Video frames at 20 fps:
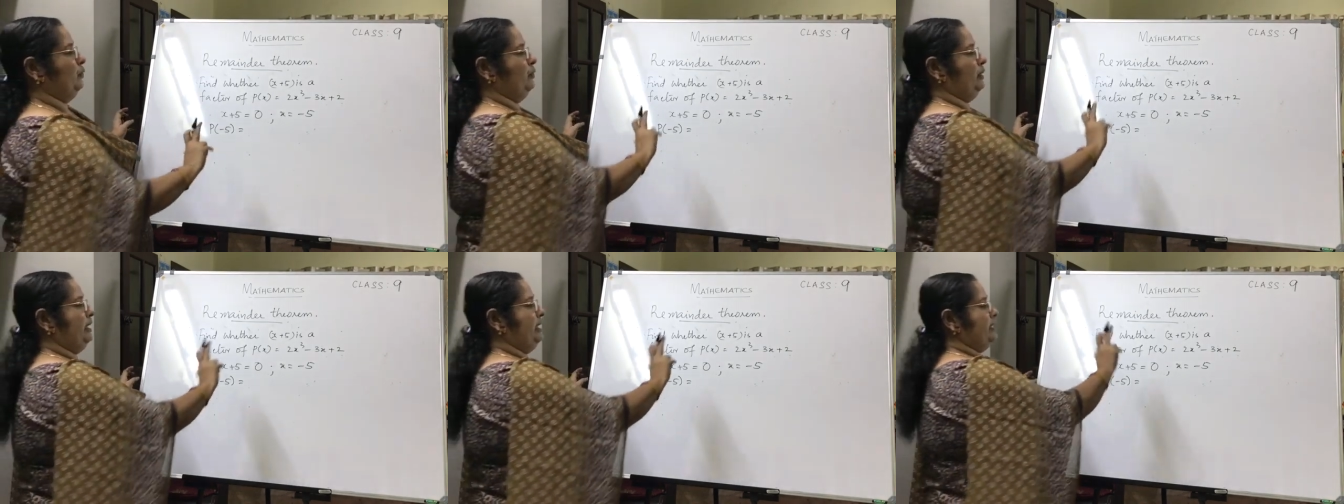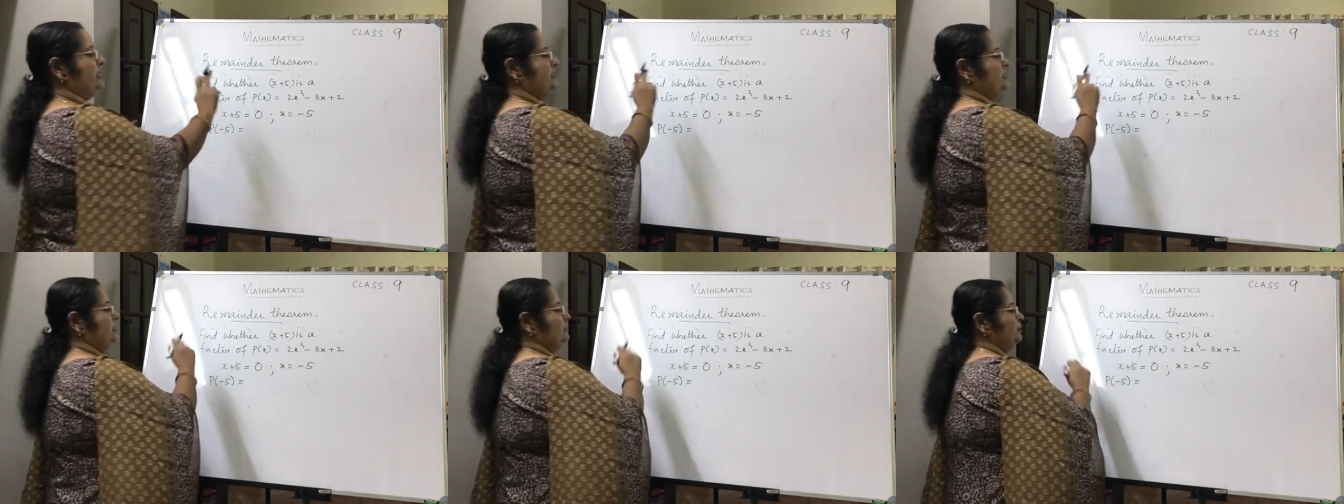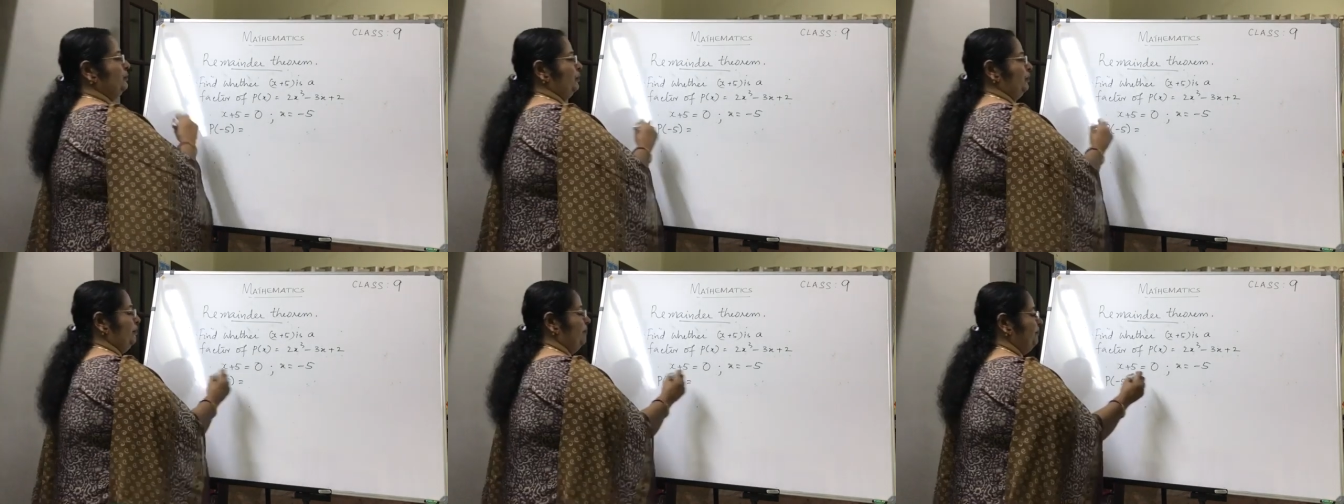Let us
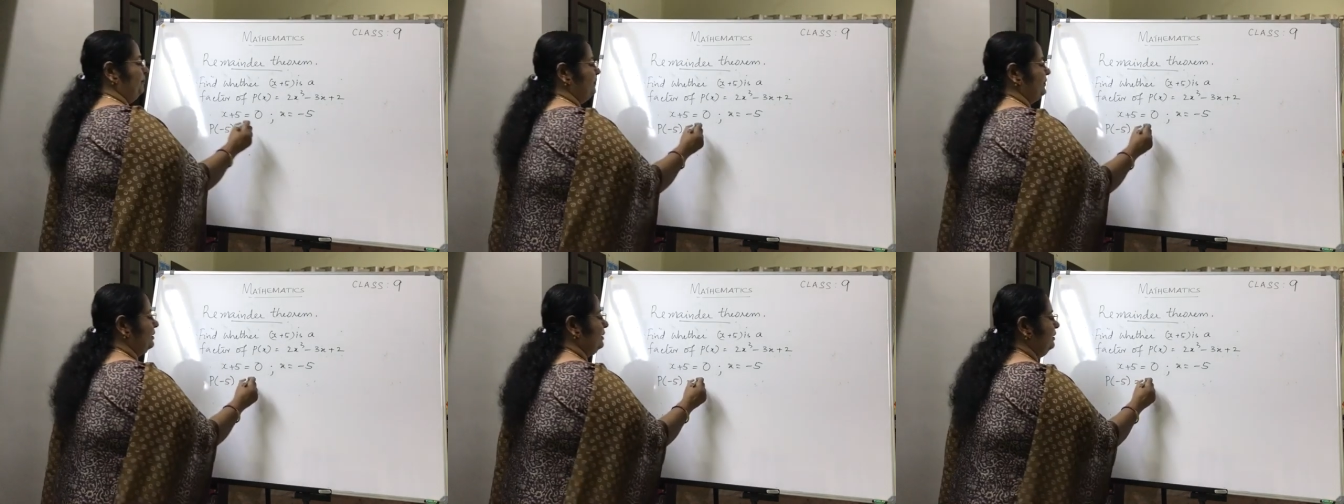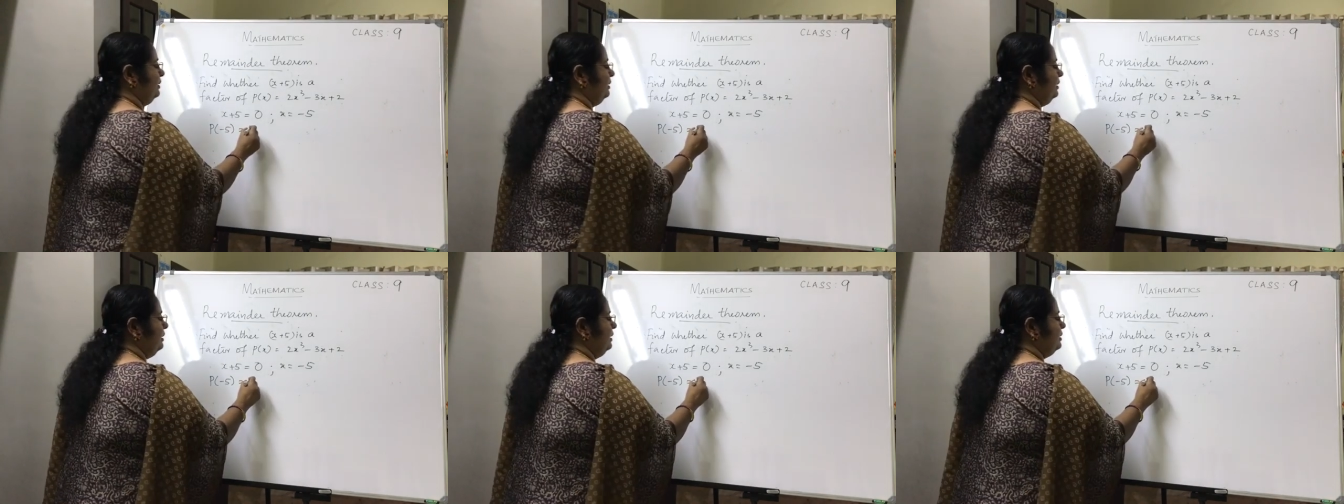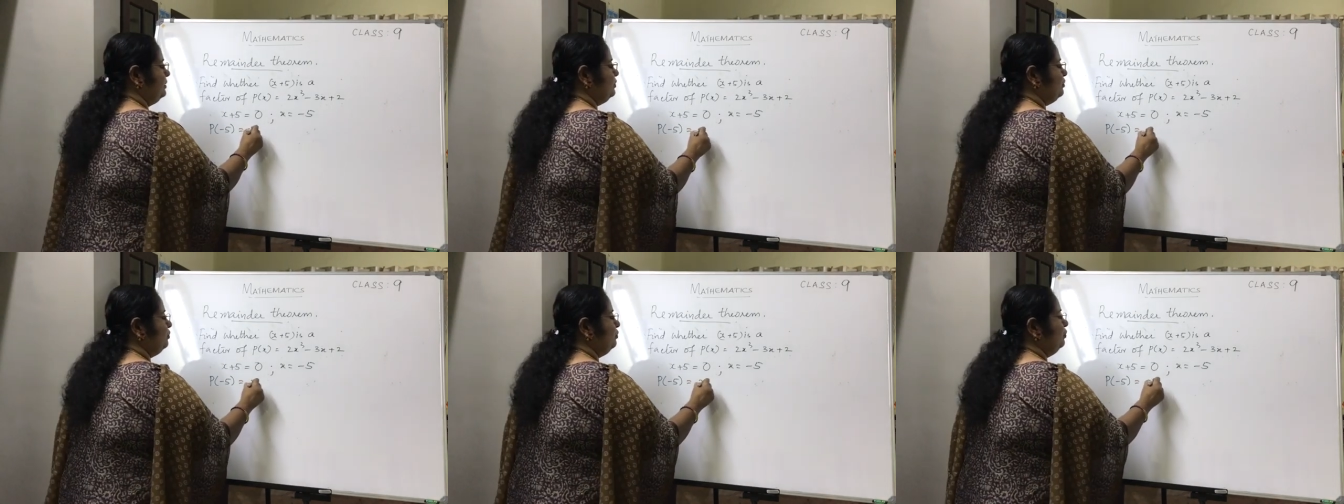do.
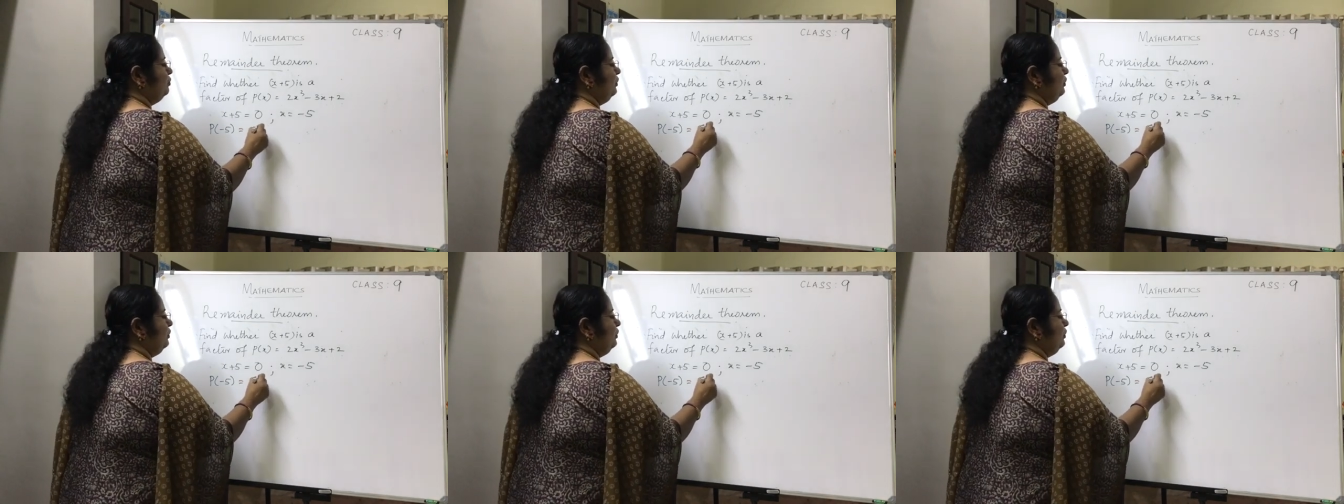2